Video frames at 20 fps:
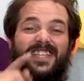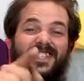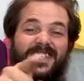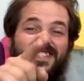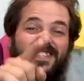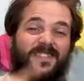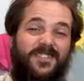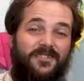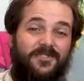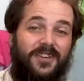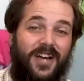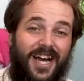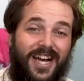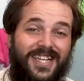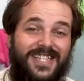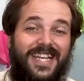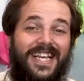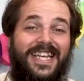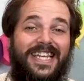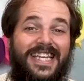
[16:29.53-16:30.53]
to see you
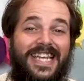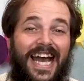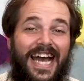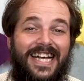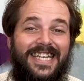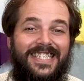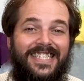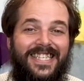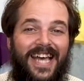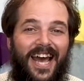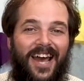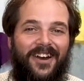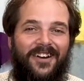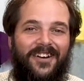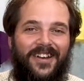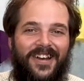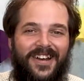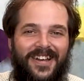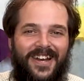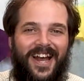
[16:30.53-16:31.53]
guys next
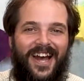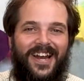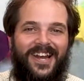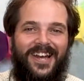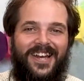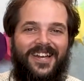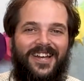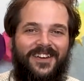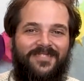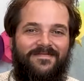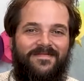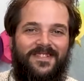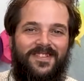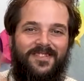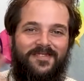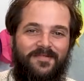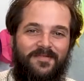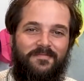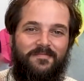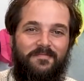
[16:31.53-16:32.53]
Saturday at 9 a.m.
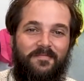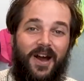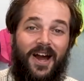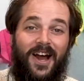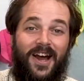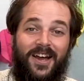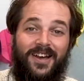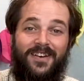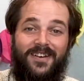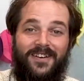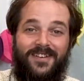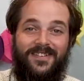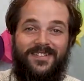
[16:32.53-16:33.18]
Bye.